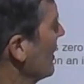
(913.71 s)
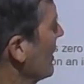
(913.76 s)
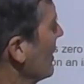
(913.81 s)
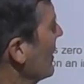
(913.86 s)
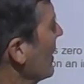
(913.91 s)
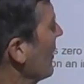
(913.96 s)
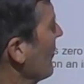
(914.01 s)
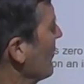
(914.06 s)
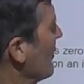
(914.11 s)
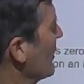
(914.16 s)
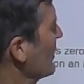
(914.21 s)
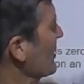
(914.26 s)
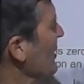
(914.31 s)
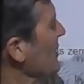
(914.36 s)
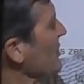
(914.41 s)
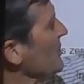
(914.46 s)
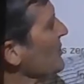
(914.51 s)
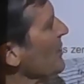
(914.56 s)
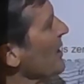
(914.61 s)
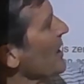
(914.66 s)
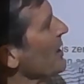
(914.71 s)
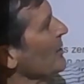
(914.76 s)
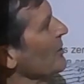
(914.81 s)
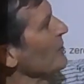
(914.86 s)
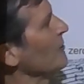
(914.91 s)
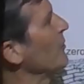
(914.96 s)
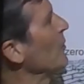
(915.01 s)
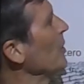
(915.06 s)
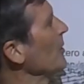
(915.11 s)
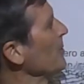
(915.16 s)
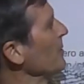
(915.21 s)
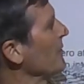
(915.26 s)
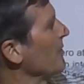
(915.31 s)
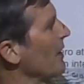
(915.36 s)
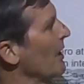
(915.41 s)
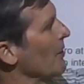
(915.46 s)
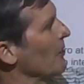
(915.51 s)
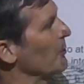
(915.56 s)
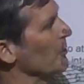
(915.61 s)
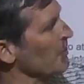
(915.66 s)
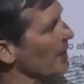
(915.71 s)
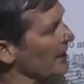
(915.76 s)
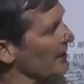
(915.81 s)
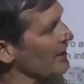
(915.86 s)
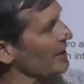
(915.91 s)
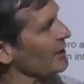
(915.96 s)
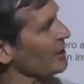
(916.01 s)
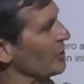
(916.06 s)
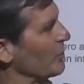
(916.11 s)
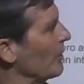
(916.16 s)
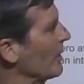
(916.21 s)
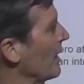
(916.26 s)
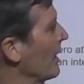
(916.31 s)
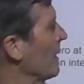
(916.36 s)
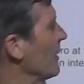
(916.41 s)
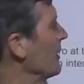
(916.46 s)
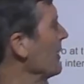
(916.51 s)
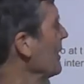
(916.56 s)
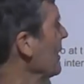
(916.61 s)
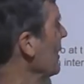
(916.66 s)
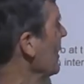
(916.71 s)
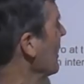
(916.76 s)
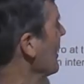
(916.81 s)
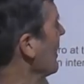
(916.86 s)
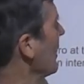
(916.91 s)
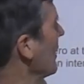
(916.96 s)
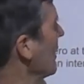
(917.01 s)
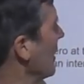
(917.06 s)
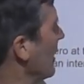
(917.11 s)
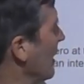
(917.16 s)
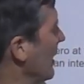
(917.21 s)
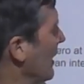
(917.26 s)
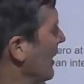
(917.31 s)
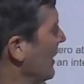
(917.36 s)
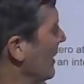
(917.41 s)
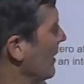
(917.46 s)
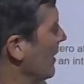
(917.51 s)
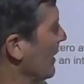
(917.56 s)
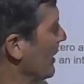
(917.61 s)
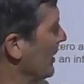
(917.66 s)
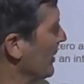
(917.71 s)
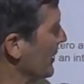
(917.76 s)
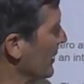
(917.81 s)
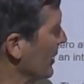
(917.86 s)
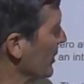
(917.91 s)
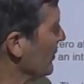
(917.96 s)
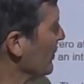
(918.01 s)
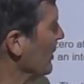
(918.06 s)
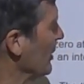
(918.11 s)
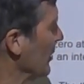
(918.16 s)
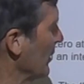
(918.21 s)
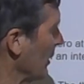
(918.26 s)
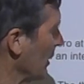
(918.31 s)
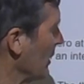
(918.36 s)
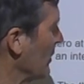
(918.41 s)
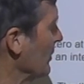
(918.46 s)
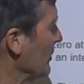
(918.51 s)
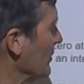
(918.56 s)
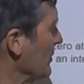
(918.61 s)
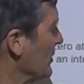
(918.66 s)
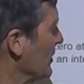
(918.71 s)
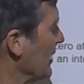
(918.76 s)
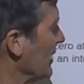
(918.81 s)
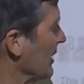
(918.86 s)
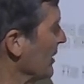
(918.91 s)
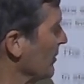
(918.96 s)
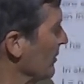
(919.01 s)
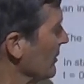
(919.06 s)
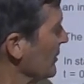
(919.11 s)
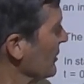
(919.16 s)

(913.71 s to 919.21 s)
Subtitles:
of this in standard form, divided through by t squared, on an interval that includes t equals